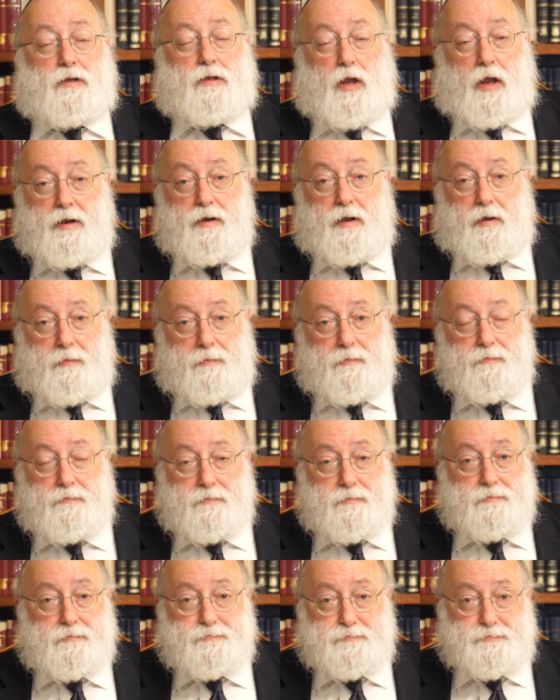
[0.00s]
the Torah?
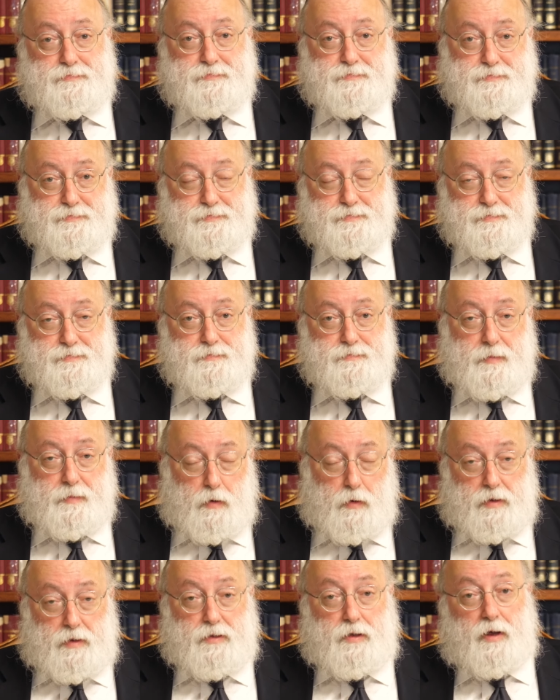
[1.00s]

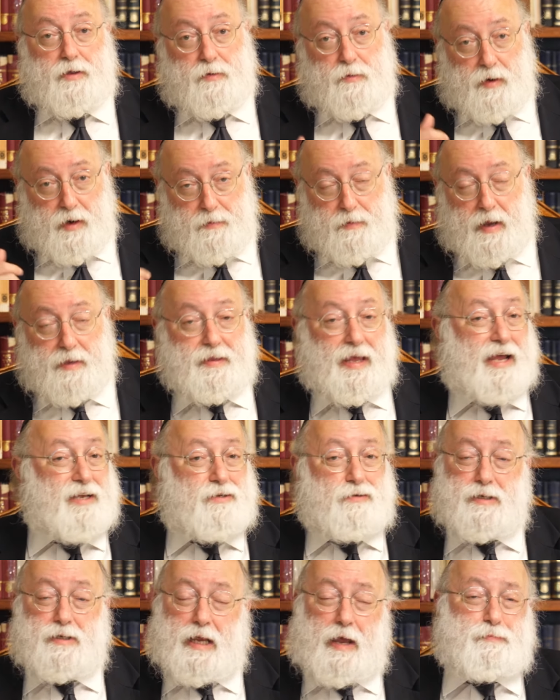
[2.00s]
Going the other way around. The answer is